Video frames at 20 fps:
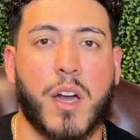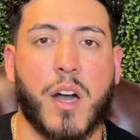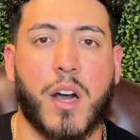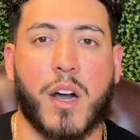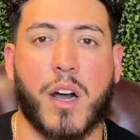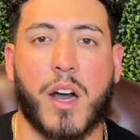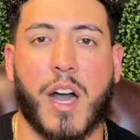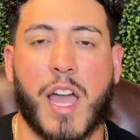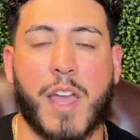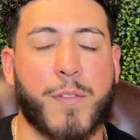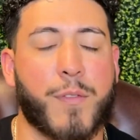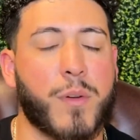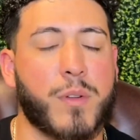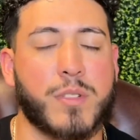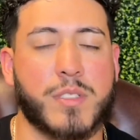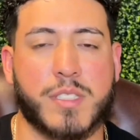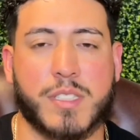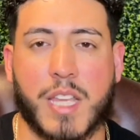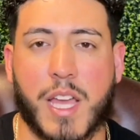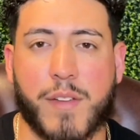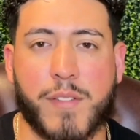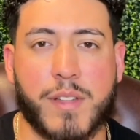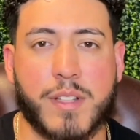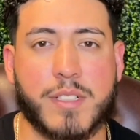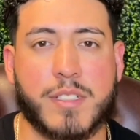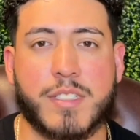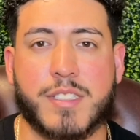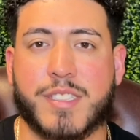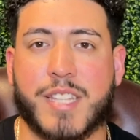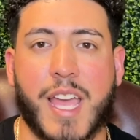iPhone
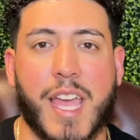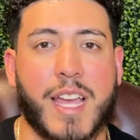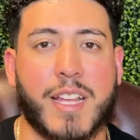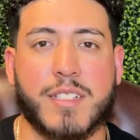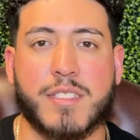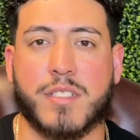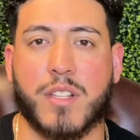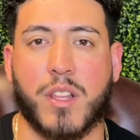7s, 10s,